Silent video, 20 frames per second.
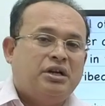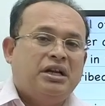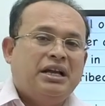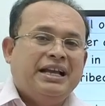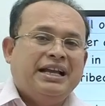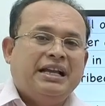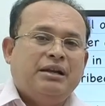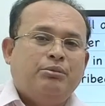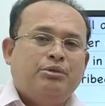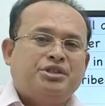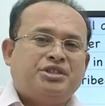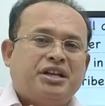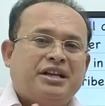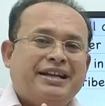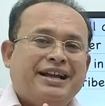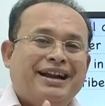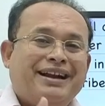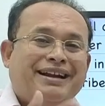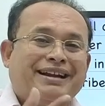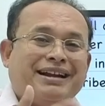Hey, Mr.
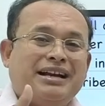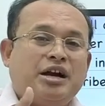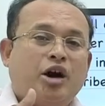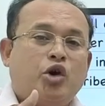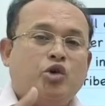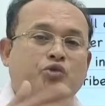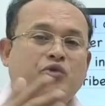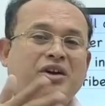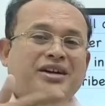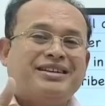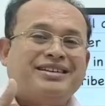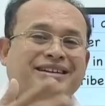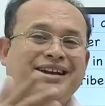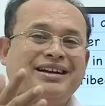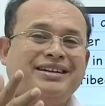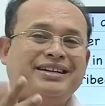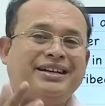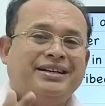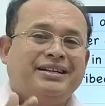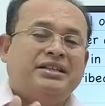Entry outward
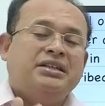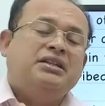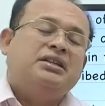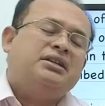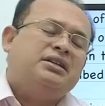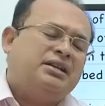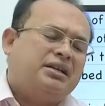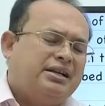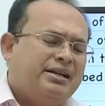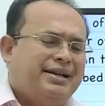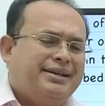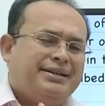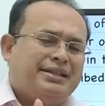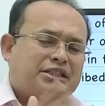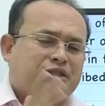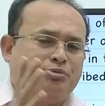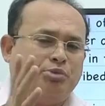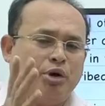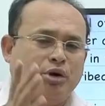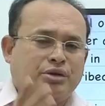granted. Let
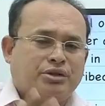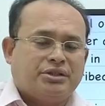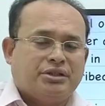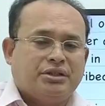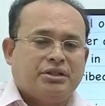export.